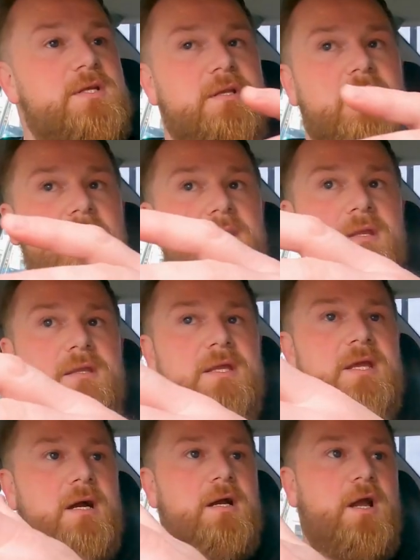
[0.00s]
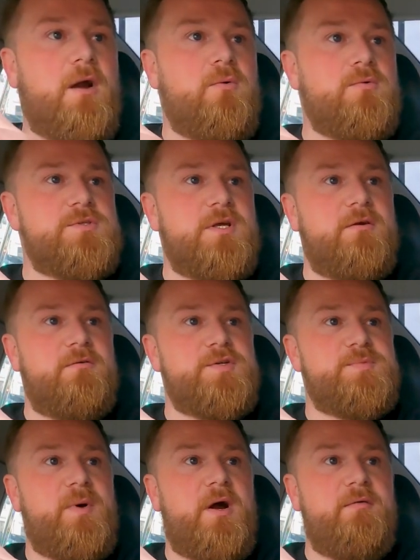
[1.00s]
the the young girls that are
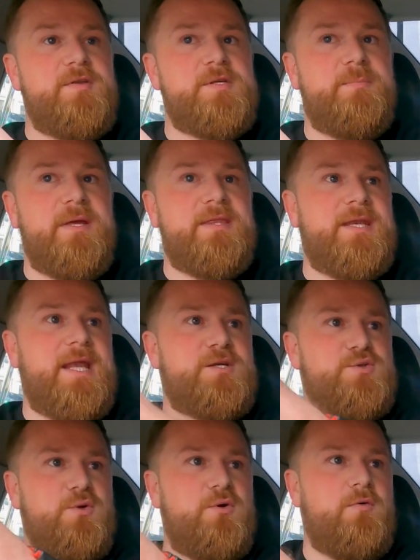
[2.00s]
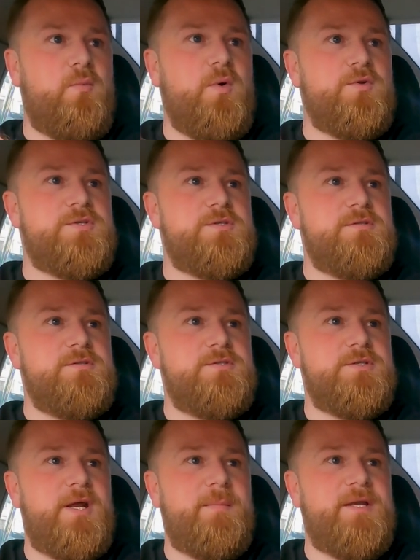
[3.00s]
aspiring to be the next Laura Woods.
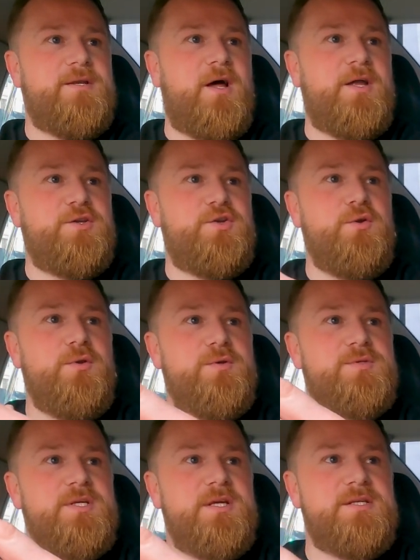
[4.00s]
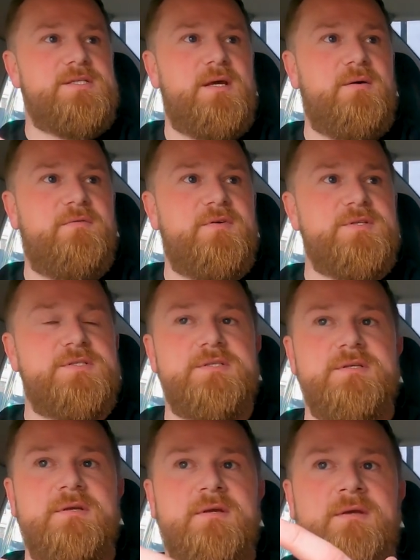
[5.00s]
Do you know what I mean? Like, do you see yourself
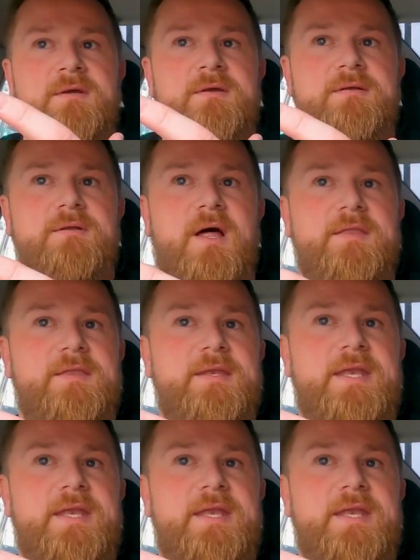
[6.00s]
as like the